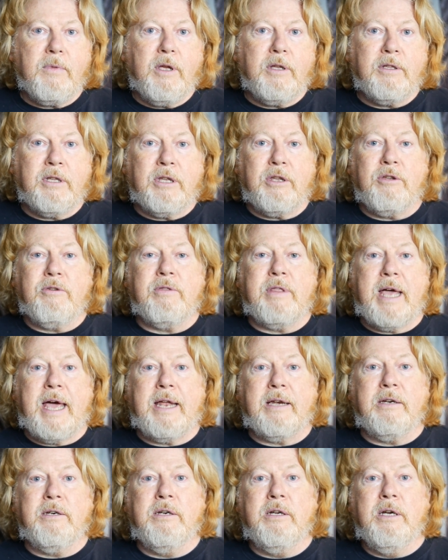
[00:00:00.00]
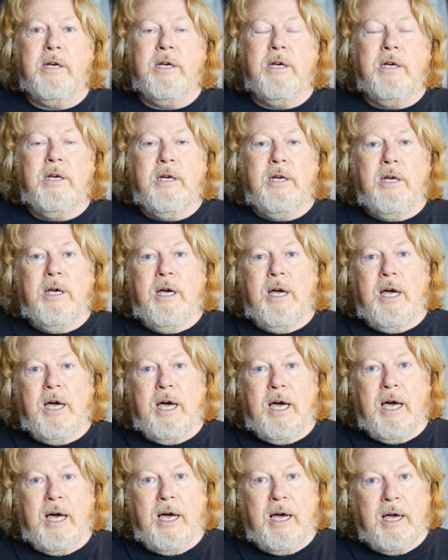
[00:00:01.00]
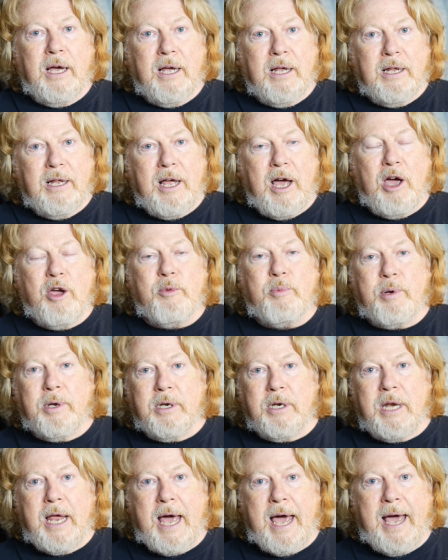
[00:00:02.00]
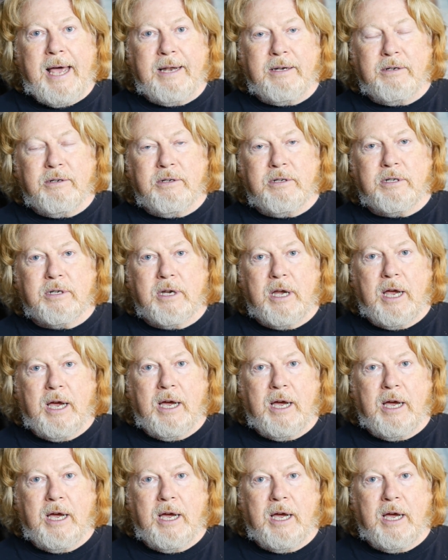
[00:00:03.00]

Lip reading: that you then open and